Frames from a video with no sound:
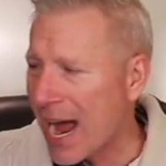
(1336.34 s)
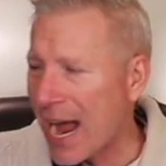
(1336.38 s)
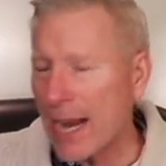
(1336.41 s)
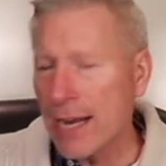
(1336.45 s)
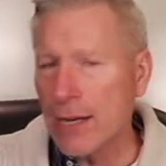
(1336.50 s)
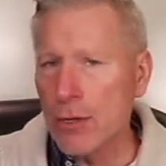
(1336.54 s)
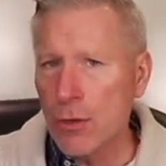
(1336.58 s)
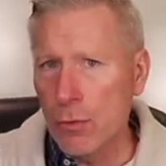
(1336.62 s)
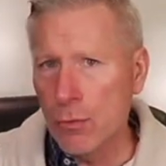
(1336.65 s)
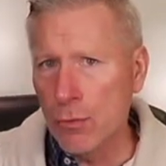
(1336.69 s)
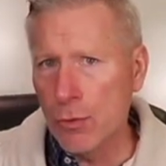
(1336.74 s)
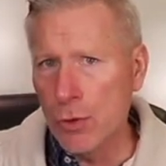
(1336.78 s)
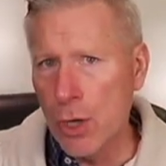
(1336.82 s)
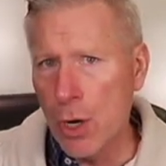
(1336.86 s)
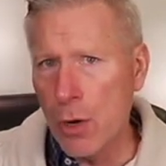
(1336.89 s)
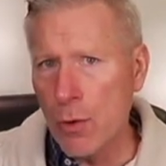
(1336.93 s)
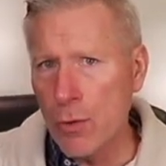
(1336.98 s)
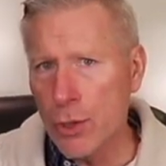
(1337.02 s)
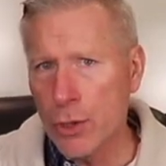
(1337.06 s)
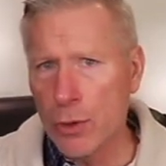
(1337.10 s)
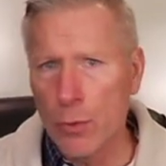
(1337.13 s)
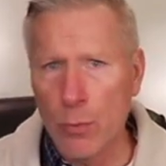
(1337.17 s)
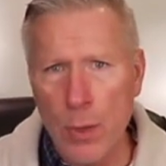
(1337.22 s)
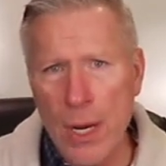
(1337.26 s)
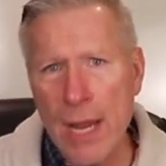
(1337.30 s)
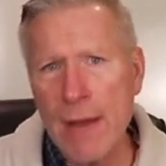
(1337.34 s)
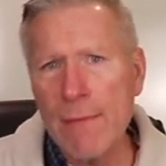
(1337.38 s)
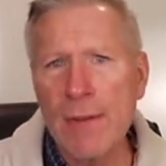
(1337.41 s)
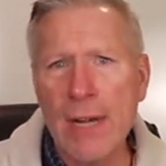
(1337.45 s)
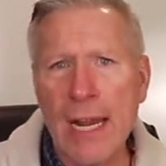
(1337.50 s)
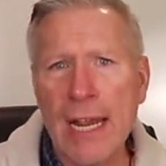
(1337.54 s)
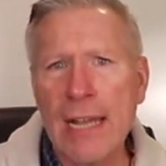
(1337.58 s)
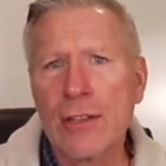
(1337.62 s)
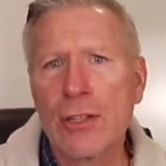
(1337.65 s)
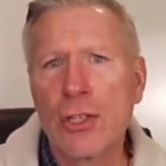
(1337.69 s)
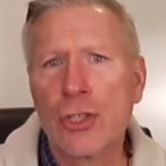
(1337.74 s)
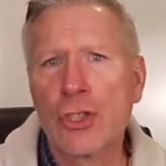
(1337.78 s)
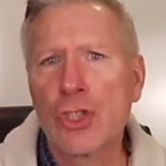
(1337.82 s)
I don't know you. We haven't
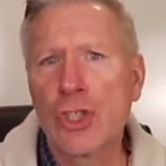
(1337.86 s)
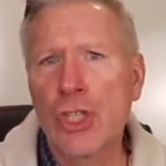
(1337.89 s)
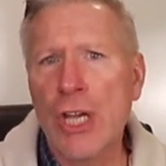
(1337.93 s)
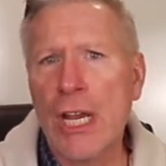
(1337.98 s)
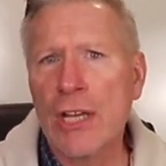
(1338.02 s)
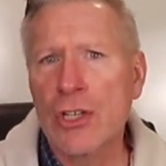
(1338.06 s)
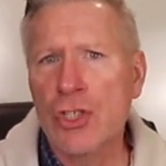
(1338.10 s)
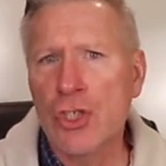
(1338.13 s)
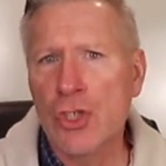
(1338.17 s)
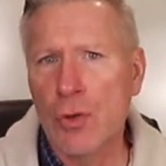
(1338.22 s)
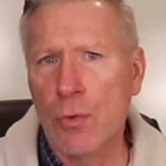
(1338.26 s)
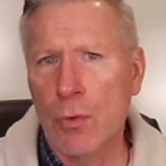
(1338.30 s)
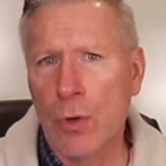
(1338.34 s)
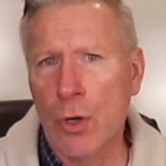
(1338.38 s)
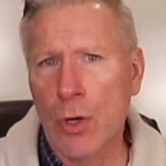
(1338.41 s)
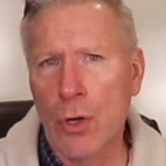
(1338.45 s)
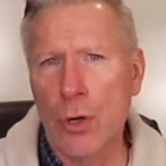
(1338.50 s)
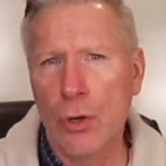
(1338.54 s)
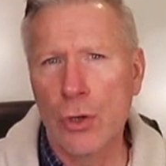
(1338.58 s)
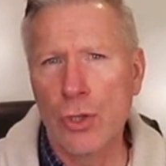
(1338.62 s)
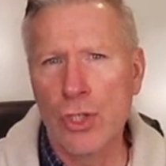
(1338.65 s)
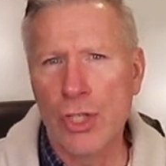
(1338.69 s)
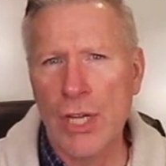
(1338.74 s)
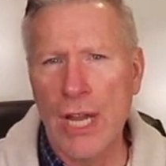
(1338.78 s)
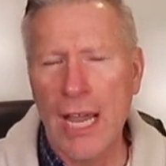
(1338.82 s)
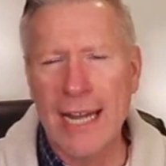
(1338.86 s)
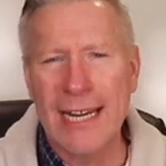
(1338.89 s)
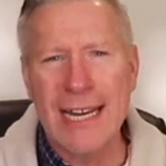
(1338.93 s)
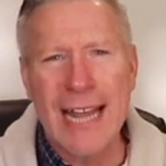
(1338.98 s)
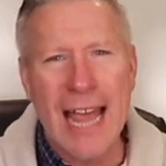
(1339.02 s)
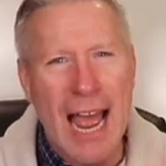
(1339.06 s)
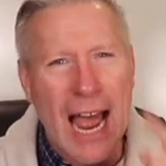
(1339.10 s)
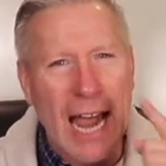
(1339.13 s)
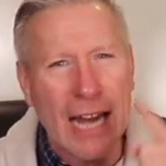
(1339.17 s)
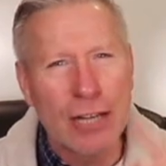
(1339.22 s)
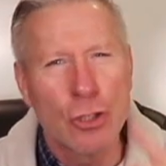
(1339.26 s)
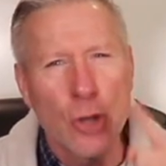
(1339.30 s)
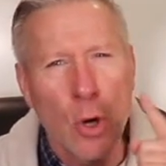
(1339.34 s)
had the chance to rehearse yet.
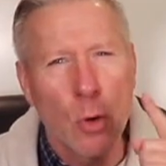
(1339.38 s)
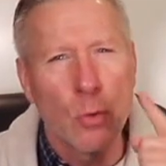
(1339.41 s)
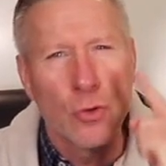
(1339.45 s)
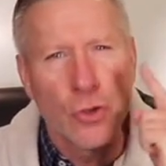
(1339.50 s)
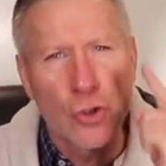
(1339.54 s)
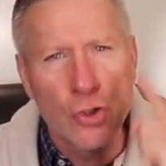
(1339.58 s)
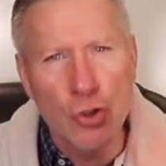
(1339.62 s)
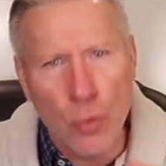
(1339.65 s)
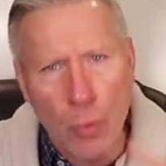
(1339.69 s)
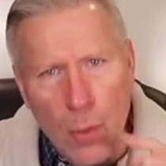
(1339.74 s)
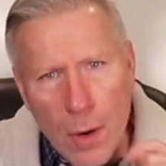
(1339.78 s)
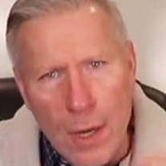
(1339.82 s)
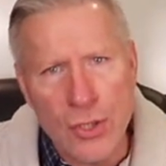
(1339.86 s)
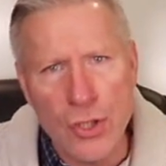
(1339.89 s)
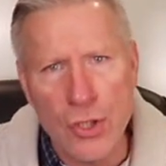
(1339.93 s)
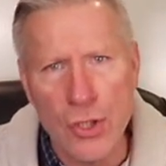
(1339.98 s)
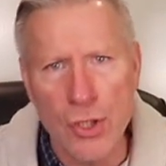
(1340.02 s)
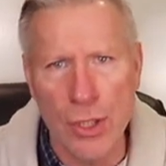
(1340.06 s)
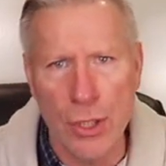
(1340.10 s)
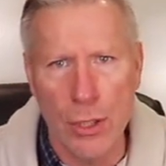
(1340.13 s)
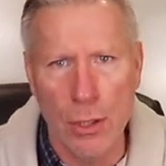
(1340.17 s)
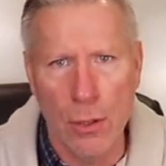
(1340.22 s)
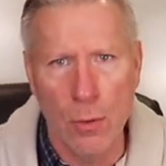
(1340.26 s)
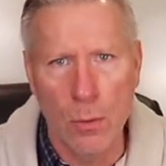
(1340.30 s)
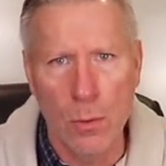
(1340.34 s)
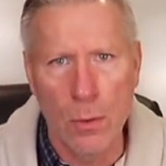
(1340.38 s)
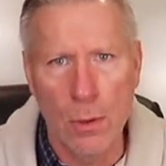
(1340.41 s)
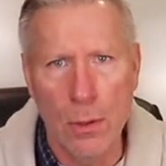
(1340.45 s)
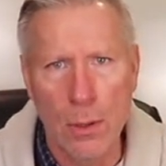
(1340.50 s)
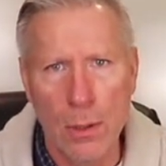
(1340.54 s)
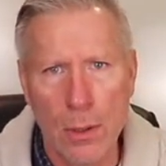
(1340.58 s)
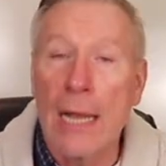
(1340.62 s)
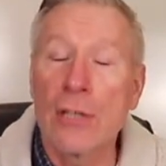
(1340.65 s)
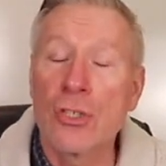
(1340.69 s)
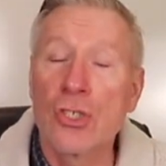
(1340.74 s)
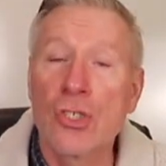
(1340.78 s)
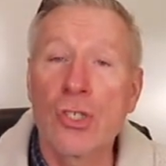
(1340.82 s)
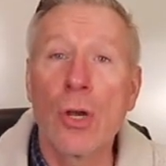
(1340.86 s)
I don't trust you.
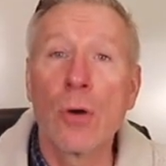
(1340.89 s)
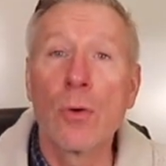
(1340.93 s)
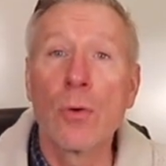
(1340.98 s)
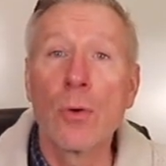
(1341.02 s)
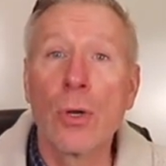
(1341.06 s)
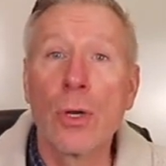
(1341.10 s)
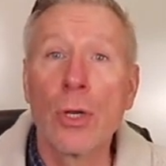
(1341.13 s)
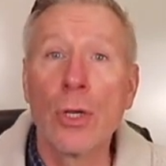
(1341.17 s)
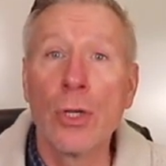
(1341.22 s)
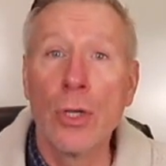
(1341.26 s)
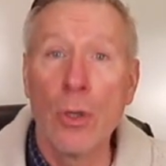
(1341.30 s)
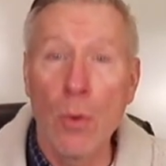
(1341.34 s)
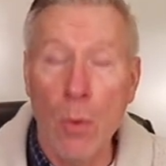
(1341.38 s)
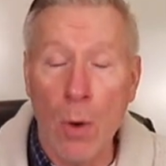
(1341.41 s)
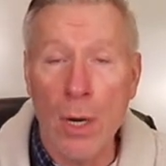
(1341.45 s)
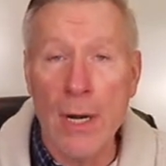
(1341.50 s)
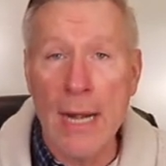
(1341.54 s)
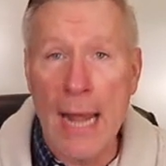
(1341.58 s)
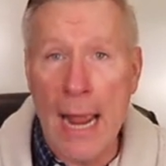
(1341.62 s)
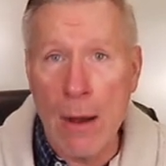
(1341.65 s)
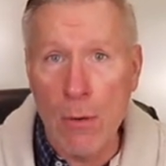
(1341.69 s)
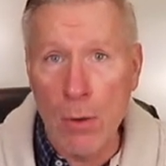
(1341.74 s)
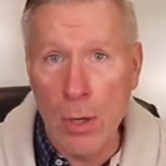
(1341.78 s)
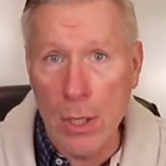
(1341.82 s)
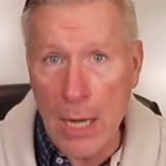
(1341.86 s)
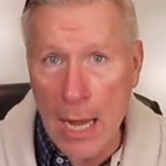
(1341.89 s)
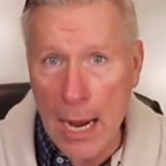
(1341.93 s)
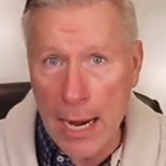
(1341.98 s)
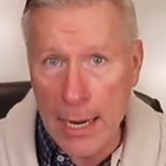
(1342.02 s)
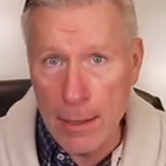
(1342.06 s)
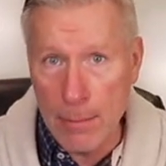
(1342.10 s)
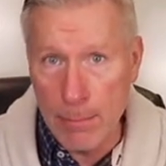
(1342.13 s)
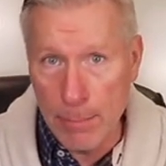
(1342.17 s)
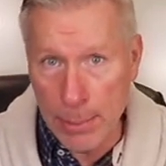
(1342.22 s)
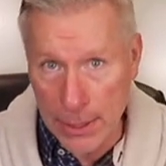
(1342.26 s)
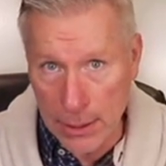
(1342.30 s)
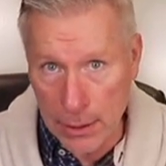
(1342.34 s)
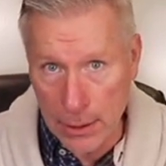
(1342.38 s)
And so you are now a
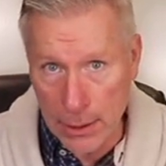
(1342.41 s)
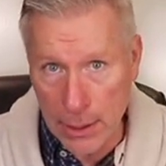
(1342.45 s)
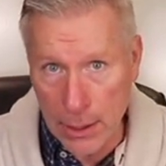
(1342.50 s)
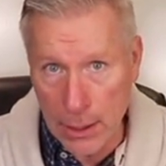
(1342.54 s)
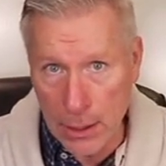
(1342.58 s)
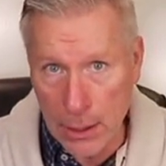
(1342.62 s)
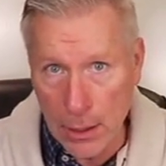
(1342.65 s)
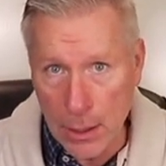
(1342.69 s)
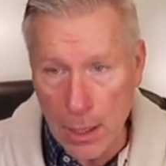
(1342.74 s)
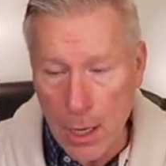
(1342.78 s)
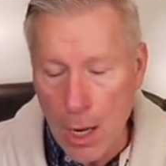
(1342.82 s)
liability.